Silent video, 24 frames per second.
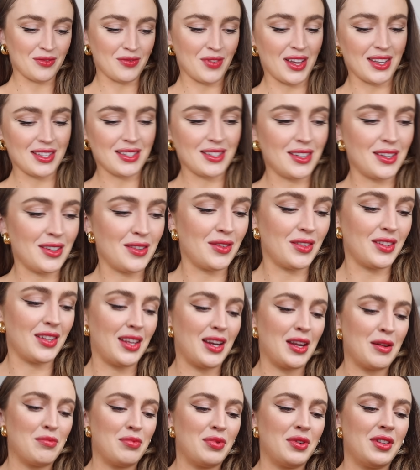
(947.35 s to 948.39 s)
festive. And then
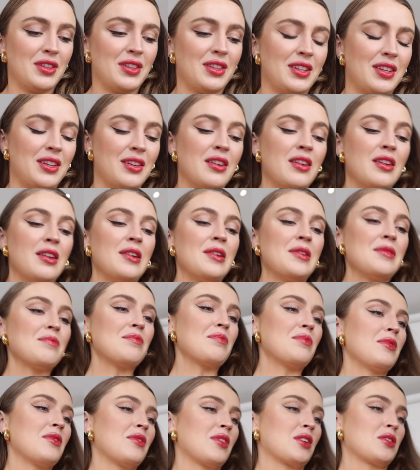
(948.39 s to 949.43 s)
I put the
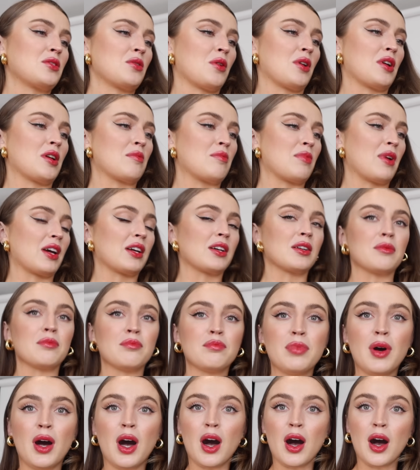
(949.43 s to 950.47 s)
Victoria Beckham
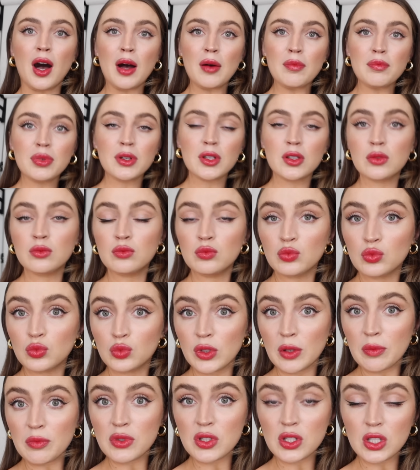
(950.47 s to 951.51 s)
Pop
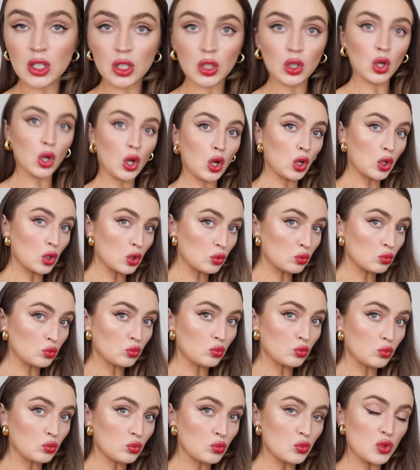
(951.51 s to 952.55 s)
lipstick on
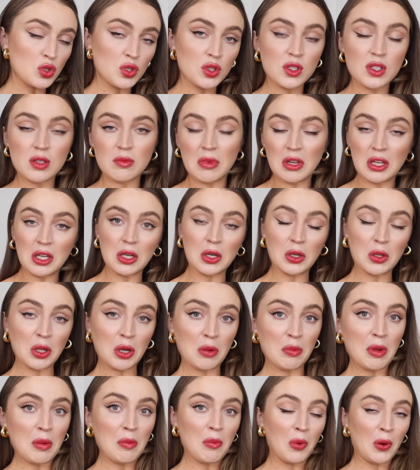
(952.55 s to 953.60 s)
just to make it a little
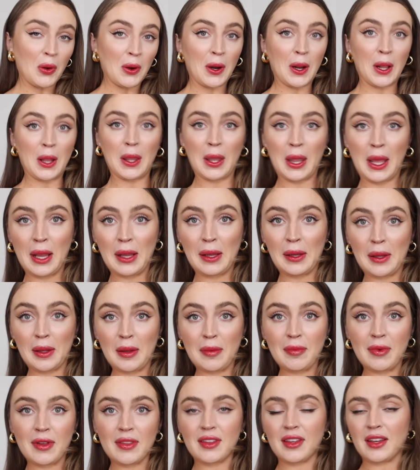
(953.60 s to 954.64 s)
bit more
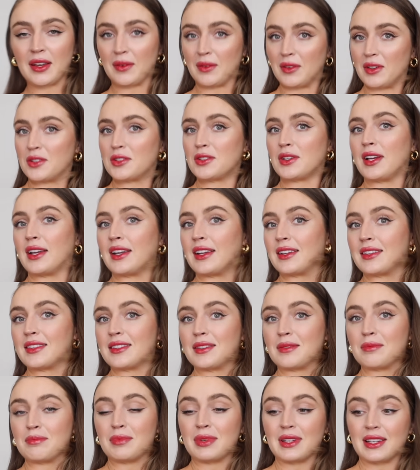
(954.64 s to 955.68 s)
glam. I think I want to try and get
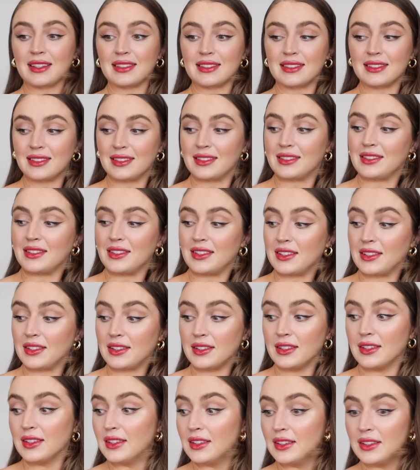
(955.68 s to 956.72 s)
some pics in this look
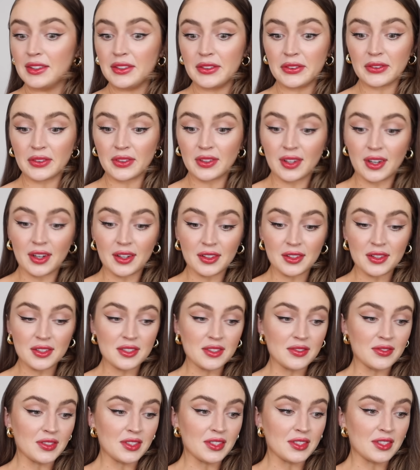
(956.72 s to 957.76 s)
regardless
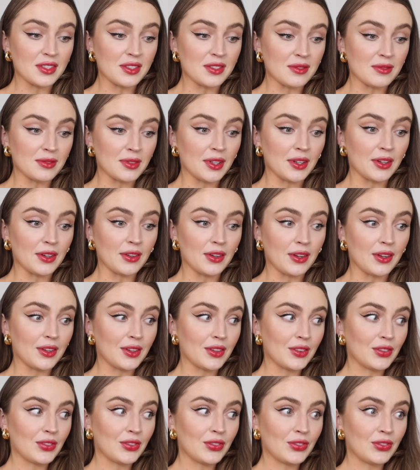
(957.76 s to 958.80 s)
if this doesn't work or not.
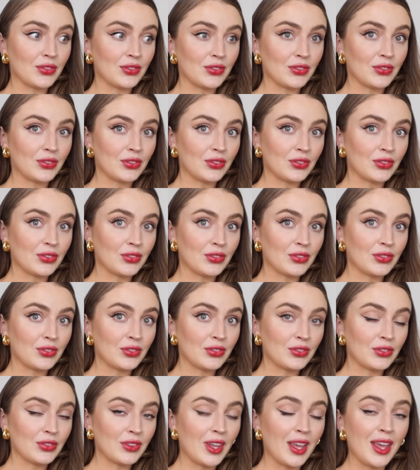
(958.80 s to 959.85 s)

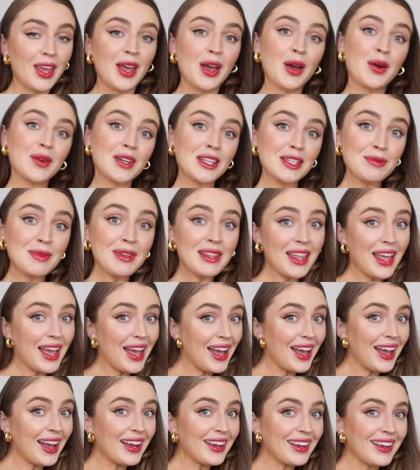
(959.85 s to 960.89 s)
Wish me
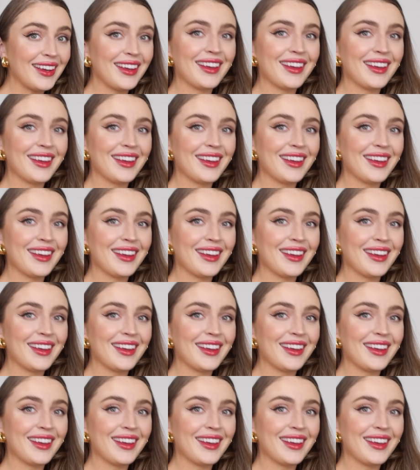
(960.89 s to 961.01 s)
luck.